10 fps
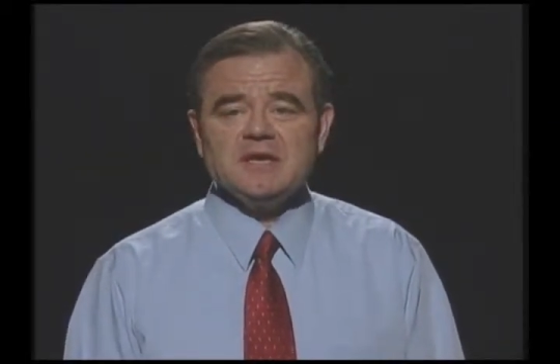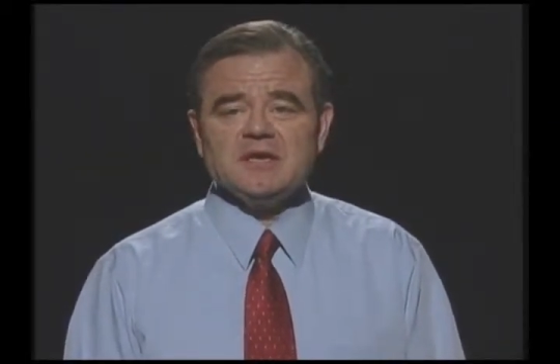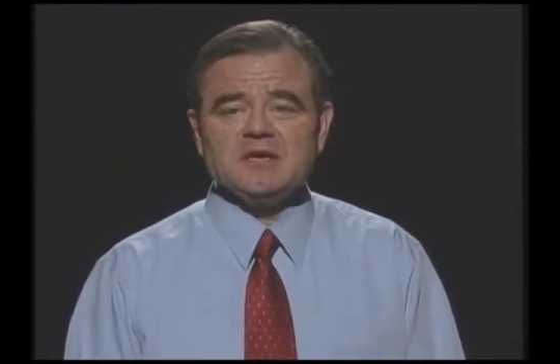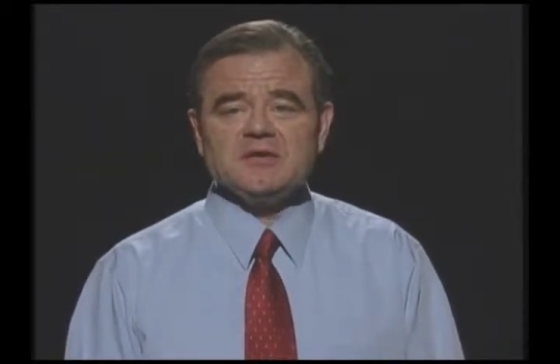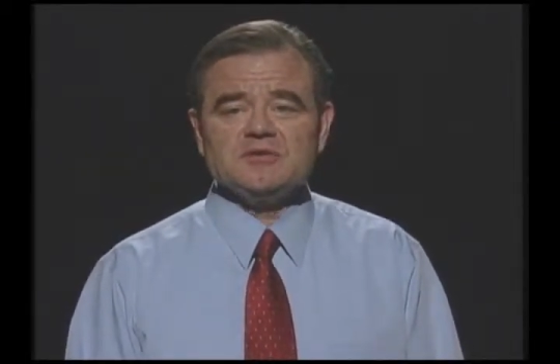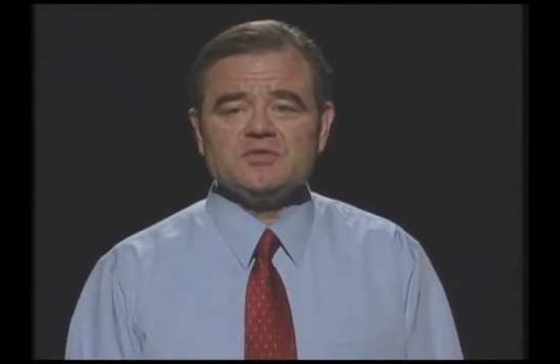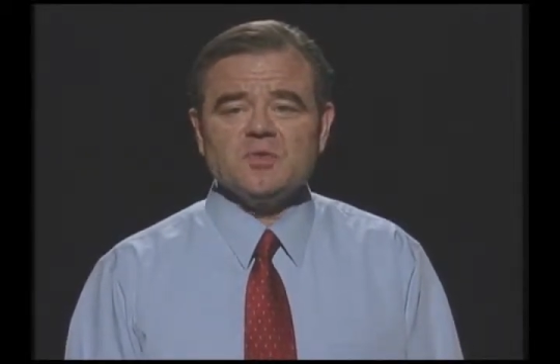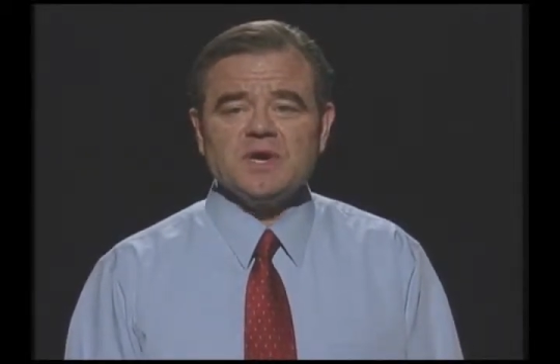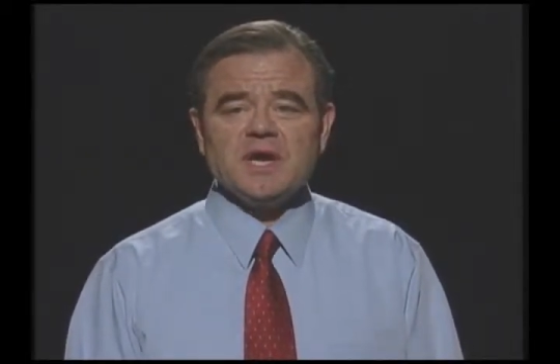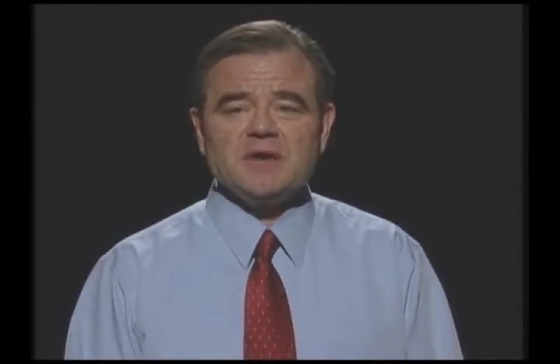It
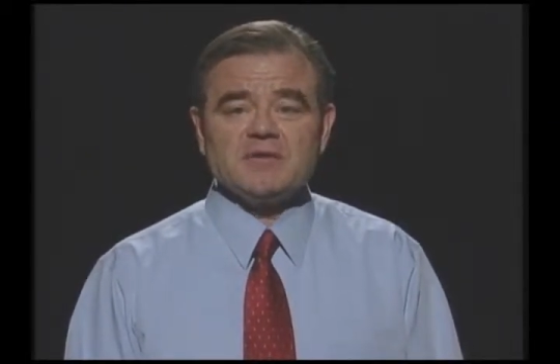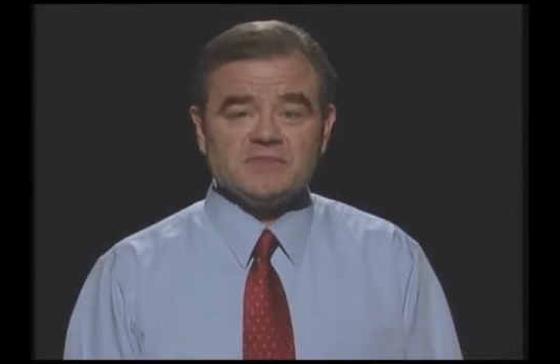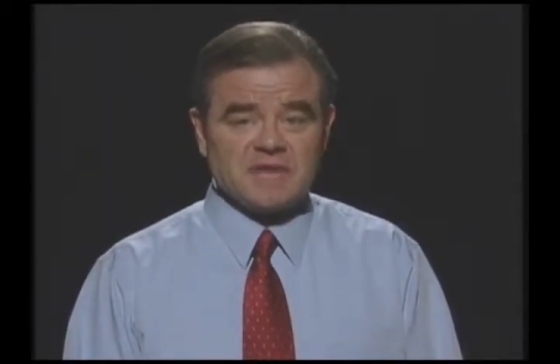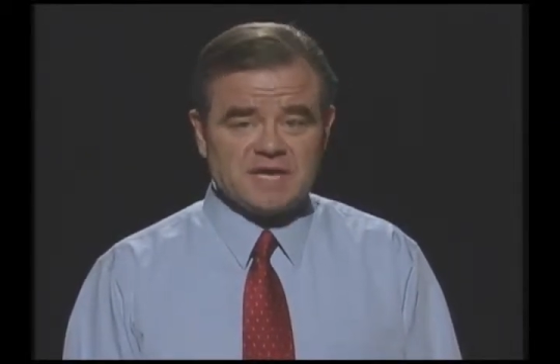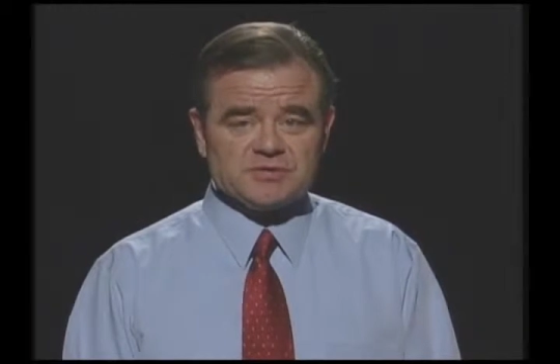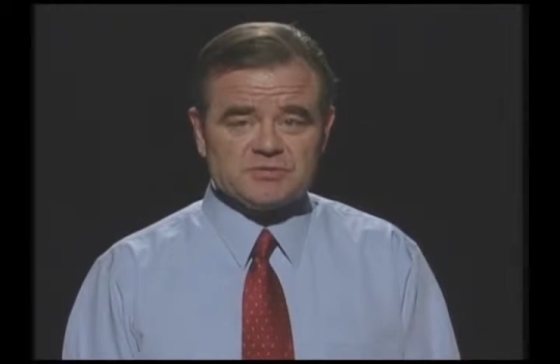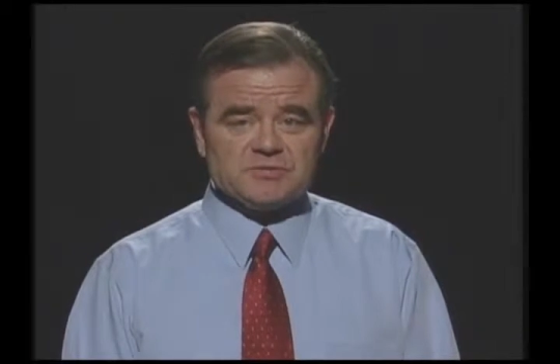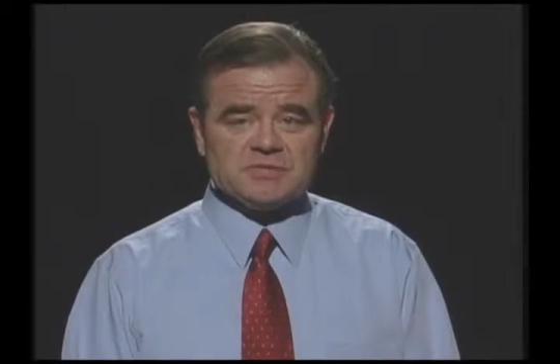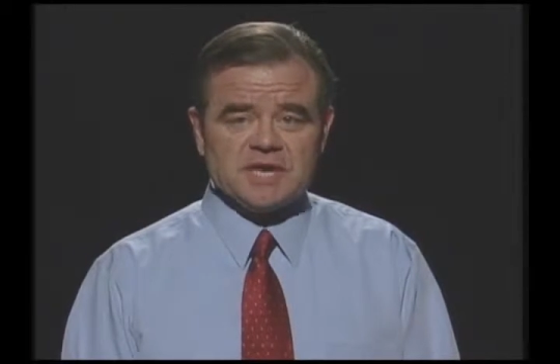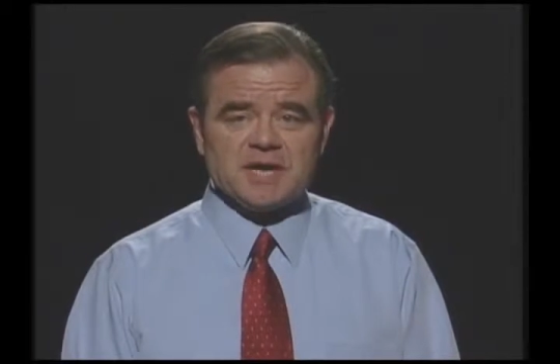includes one hour of
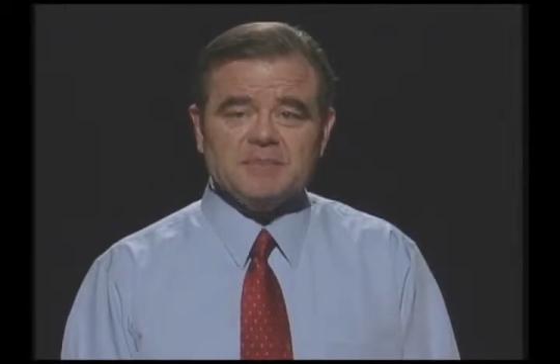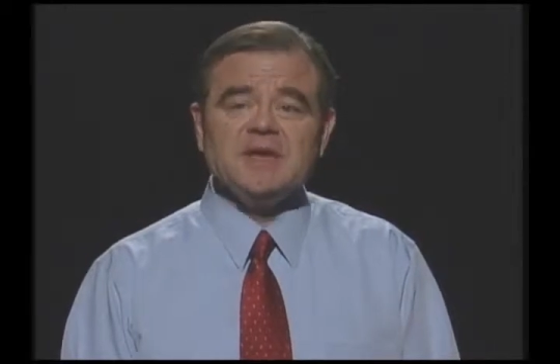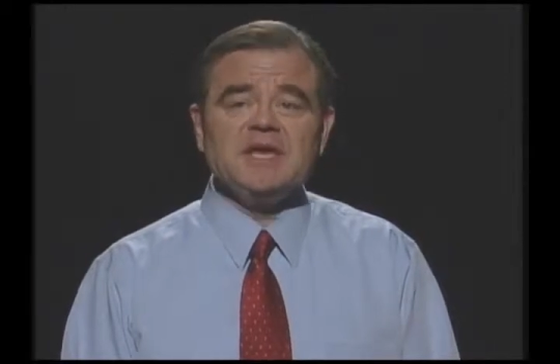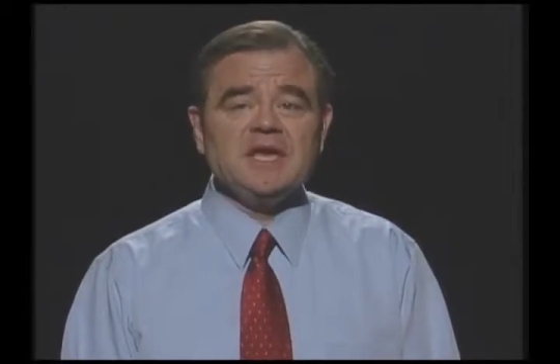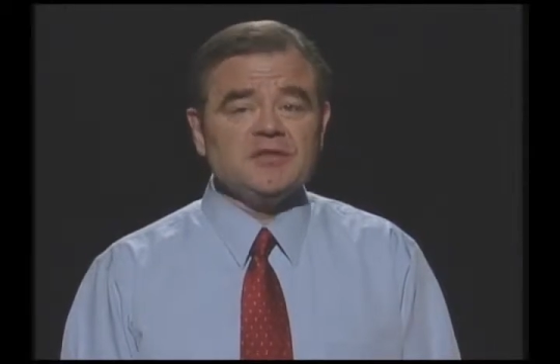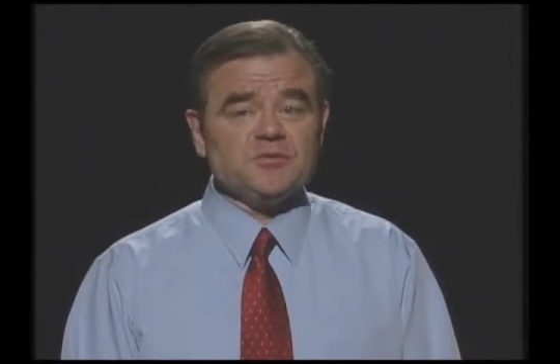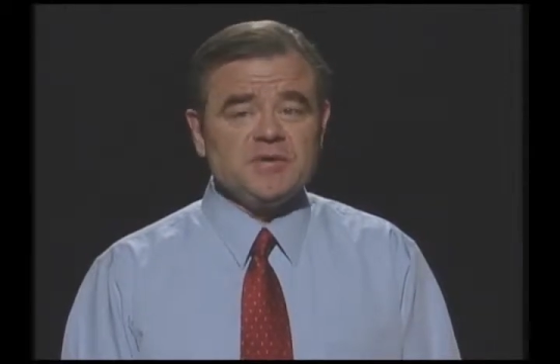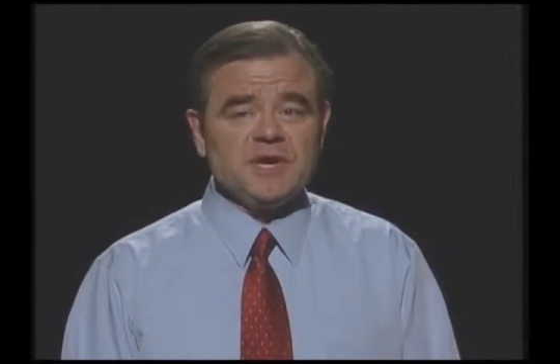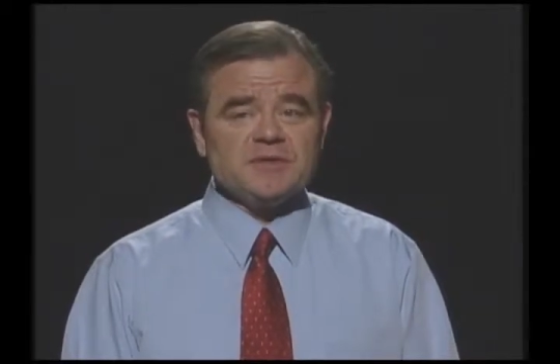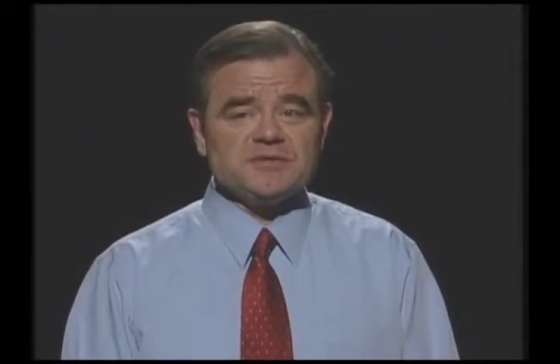classroom time and
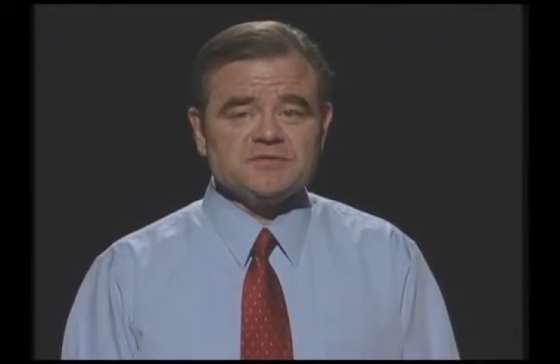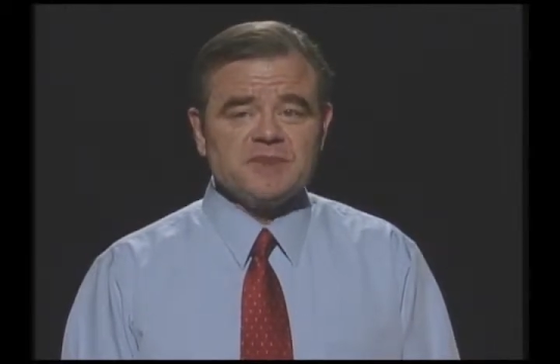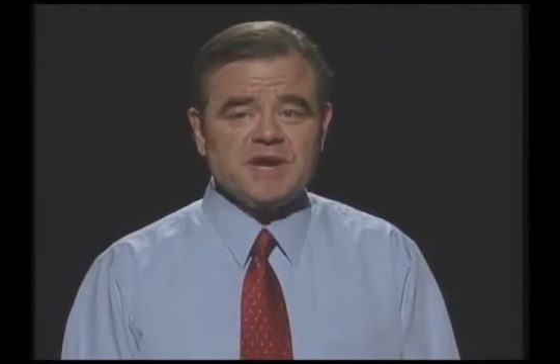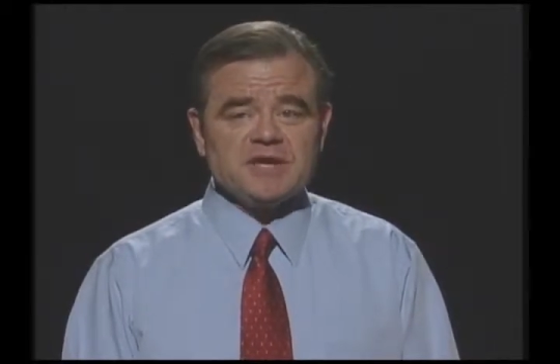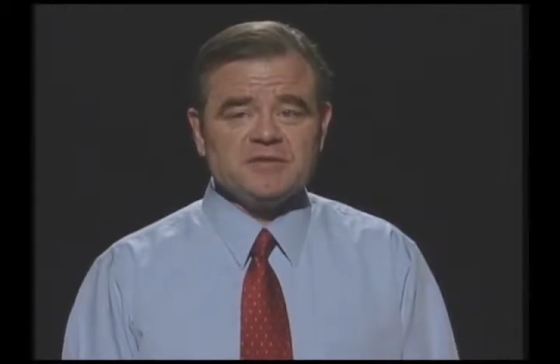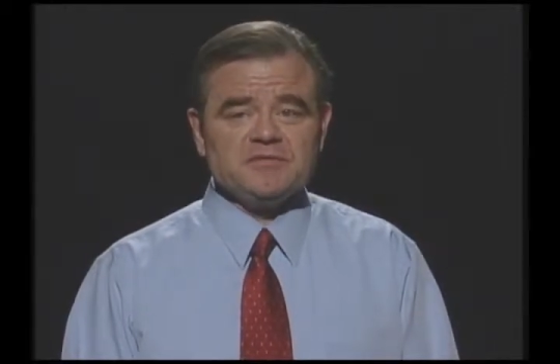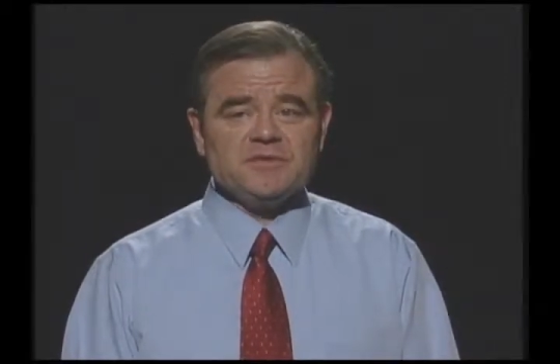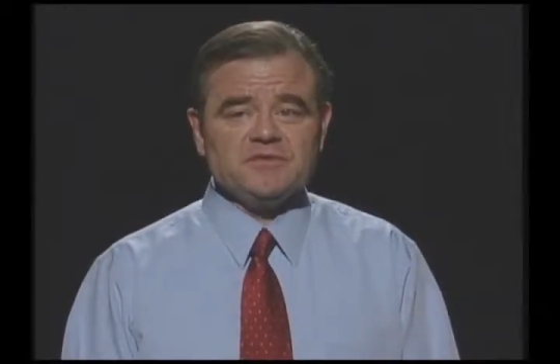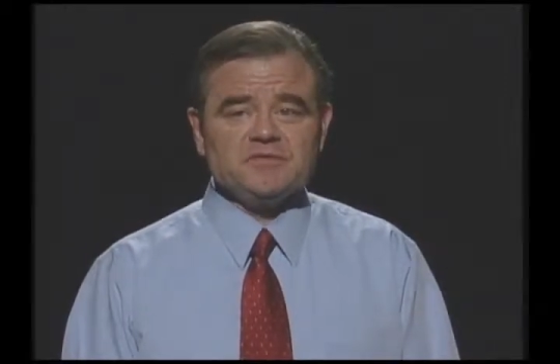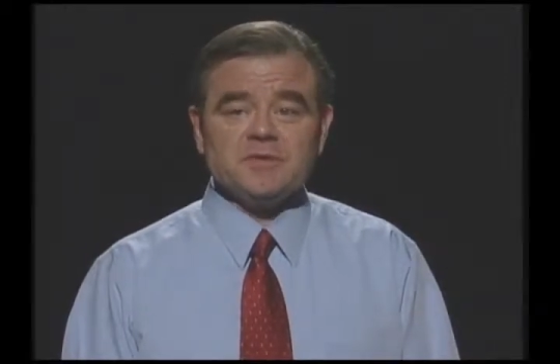three hours of mock
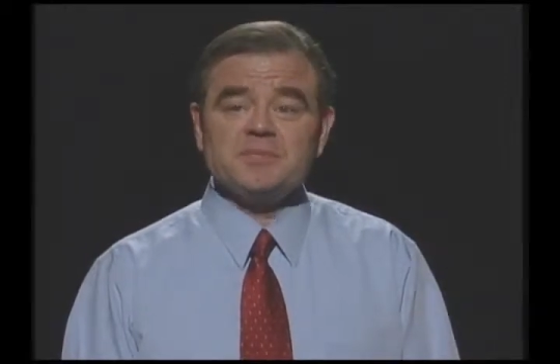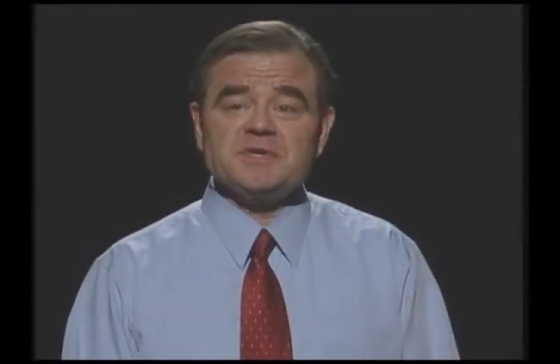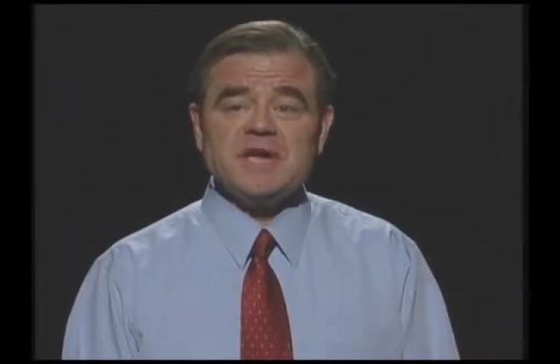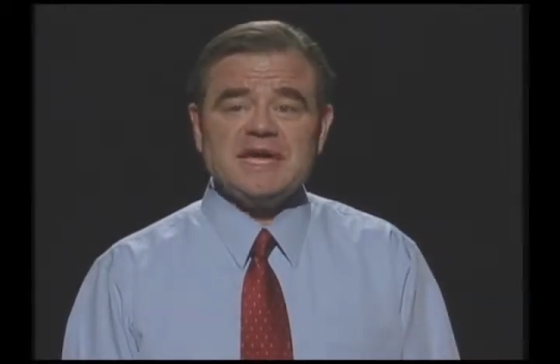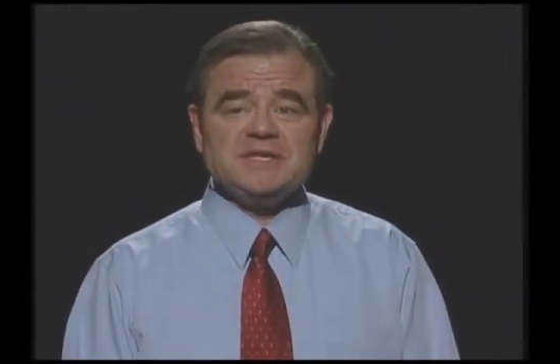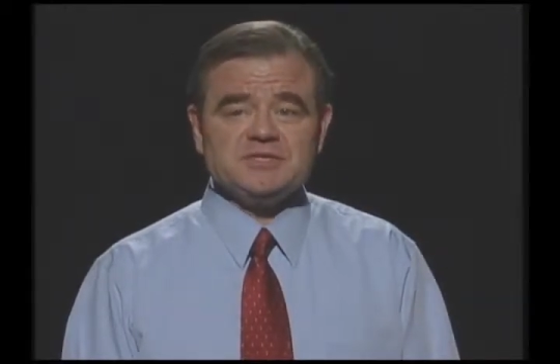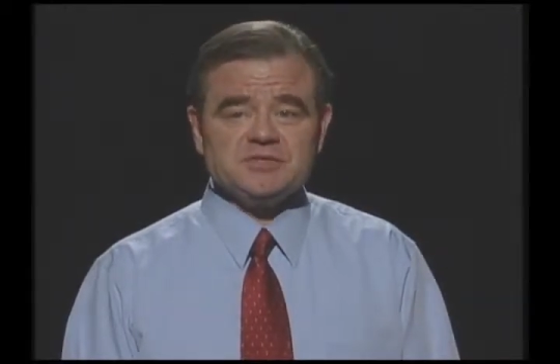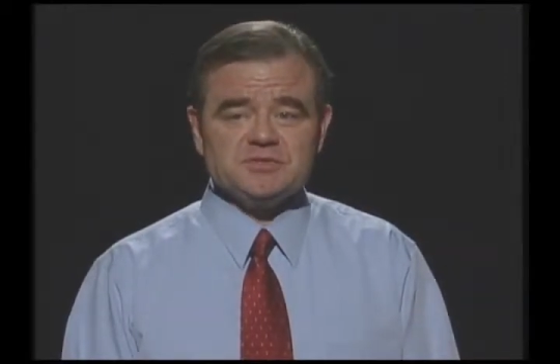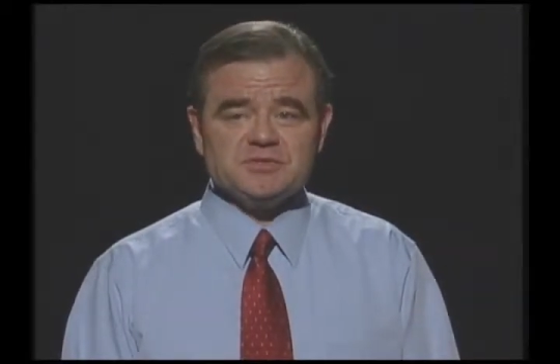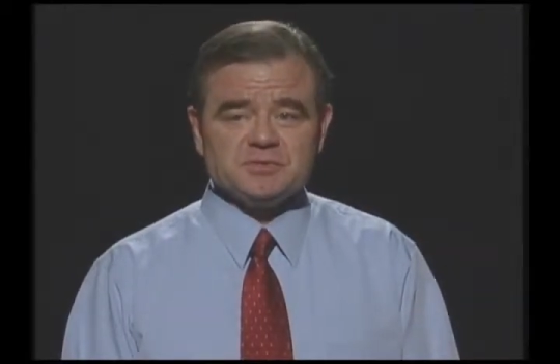interviews for up to nine
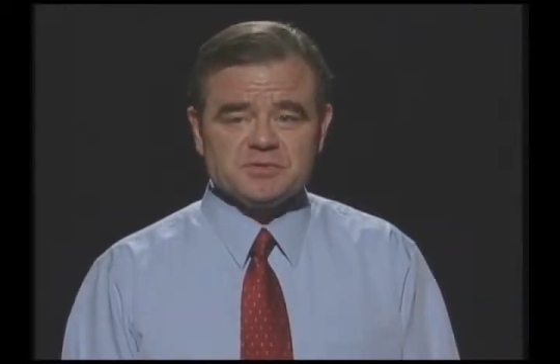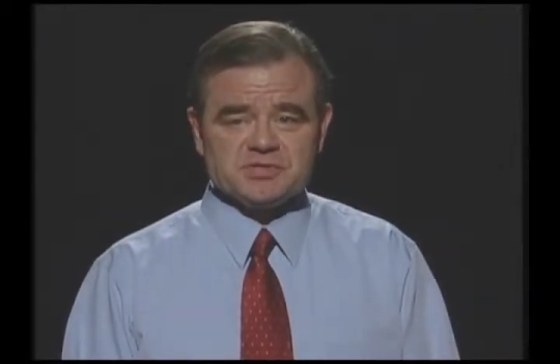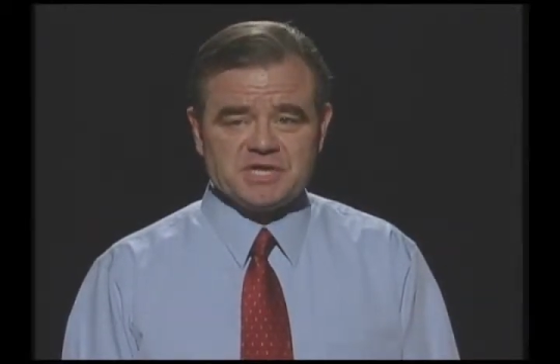students per